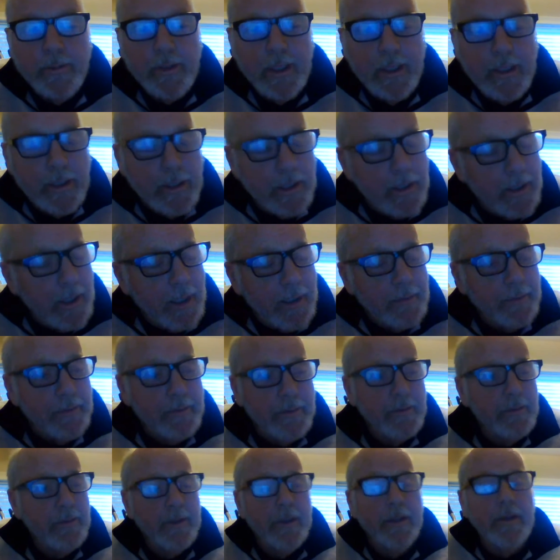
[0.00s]
And I'm
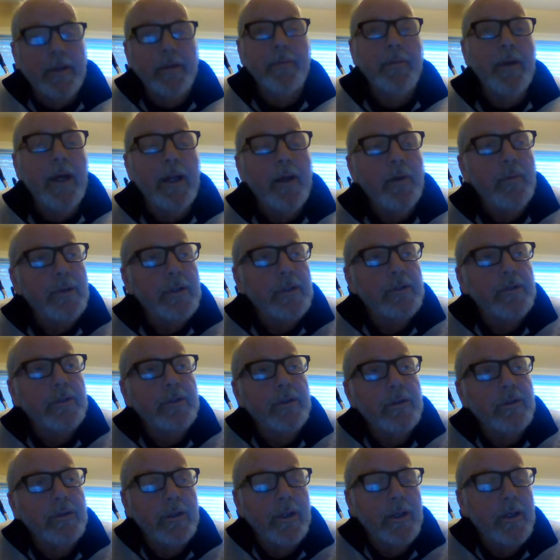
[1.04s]
just like, I don't want
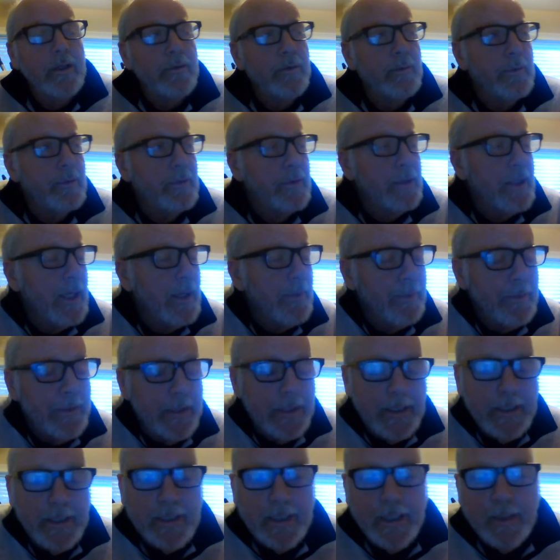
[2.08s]
to, she's like, should we stop and
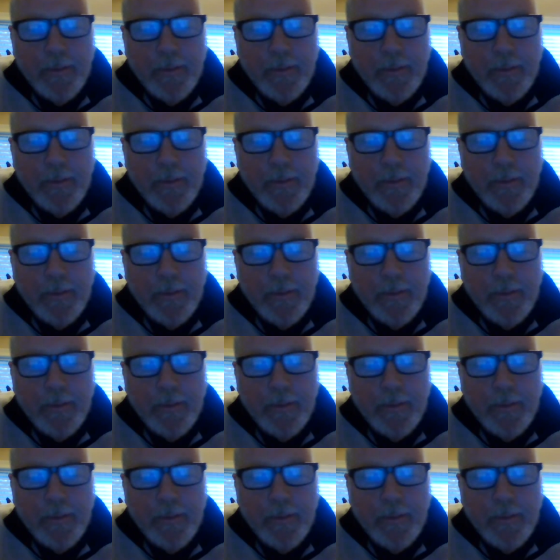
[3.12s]
eat?